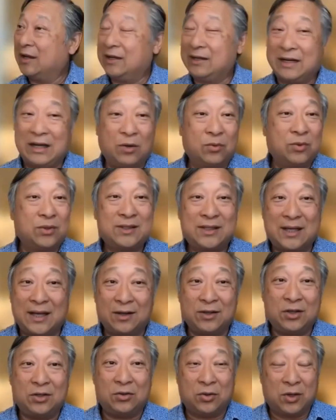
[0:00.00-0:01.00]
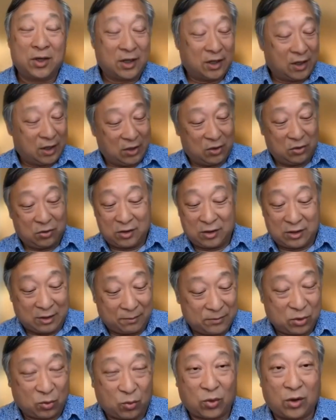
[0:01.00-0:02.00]
And I will tell you, you don't
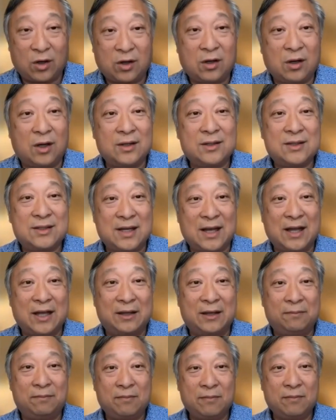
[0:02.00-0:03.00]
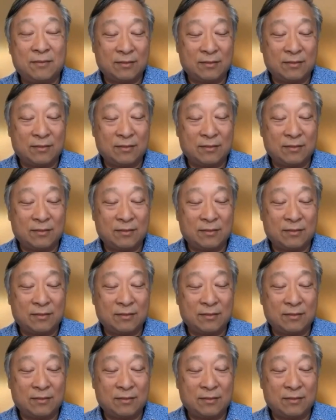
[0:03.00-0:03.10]
come to work on time.